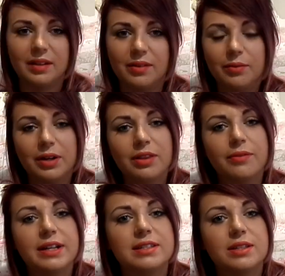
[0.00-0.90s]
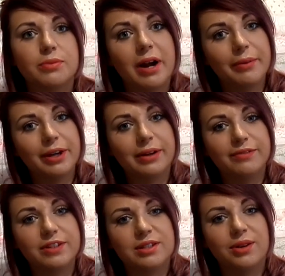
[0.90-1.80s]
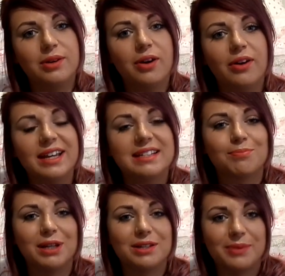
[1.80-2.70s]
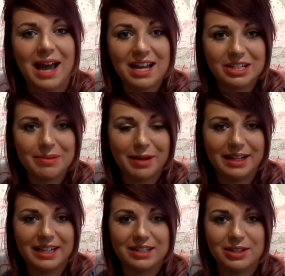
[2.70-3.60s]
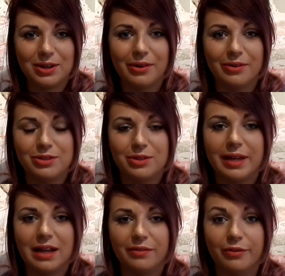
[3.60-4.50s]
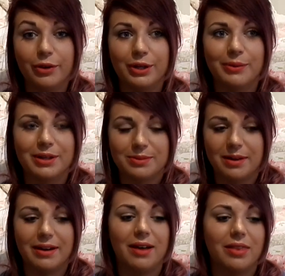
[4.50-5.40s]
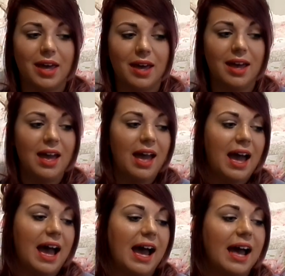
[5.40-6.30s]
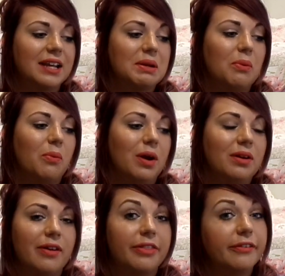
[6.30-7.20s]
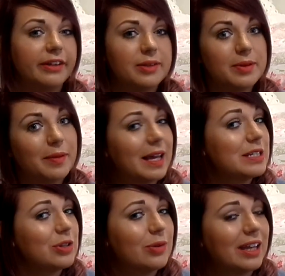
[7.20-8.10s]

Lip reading: One of the reasons why we're going for so long is because we're actually planning to go to California whilst we're out there. And one of the things we plan to do in